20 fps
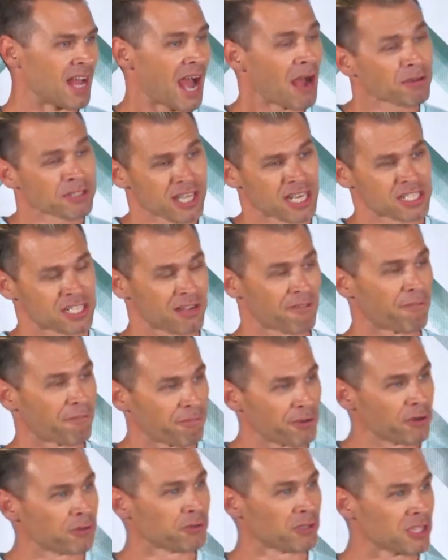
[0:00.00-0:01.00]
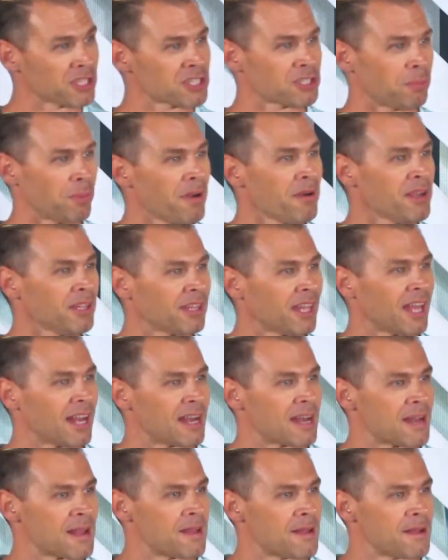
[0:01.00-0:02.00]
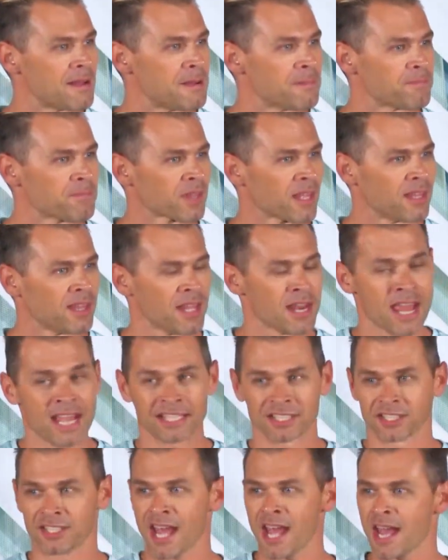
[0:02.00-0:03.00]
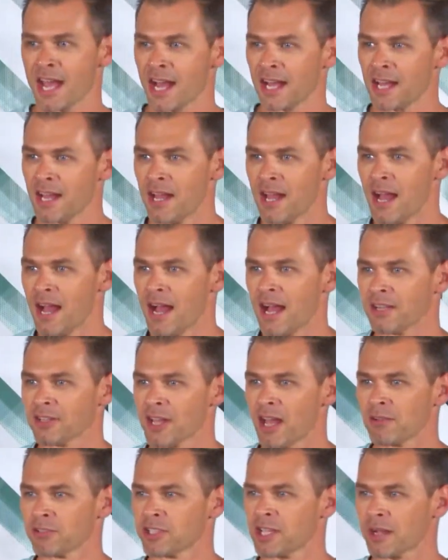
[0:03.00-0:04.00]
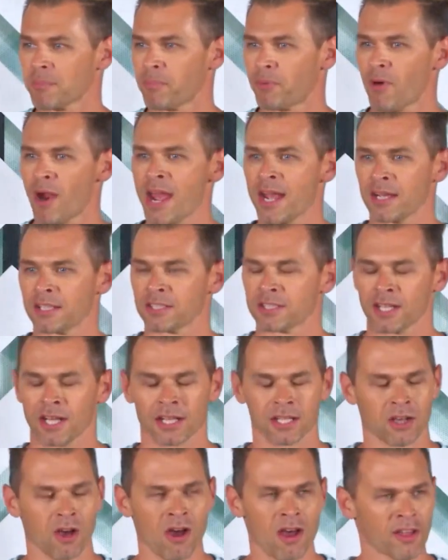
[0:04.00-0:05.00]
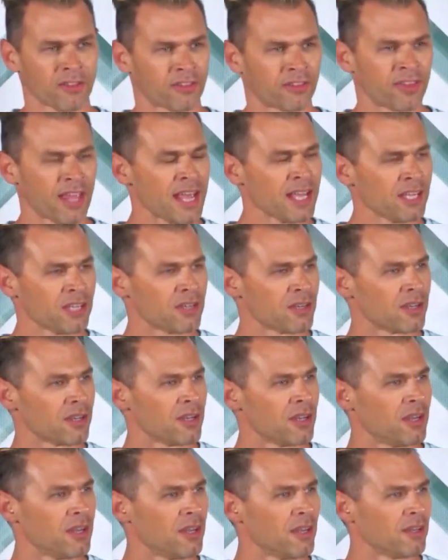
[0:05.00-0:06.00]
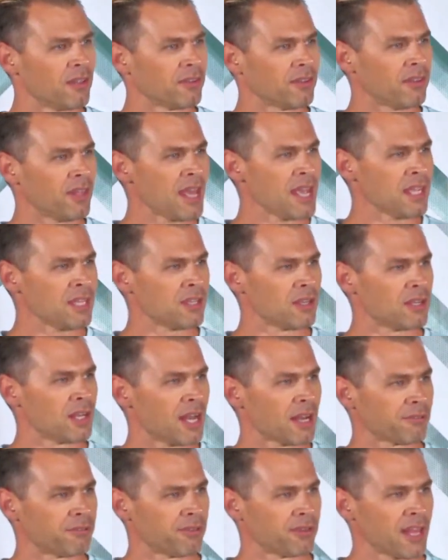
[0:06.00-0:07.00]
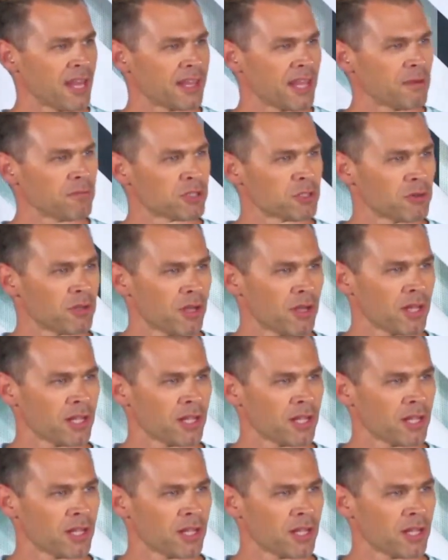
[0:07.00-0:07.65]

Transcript: I was actually filled with the Spirit then. And the next day, I, I, I, was like praying. I was like, God, thank you. Thank you, like for that. That was real.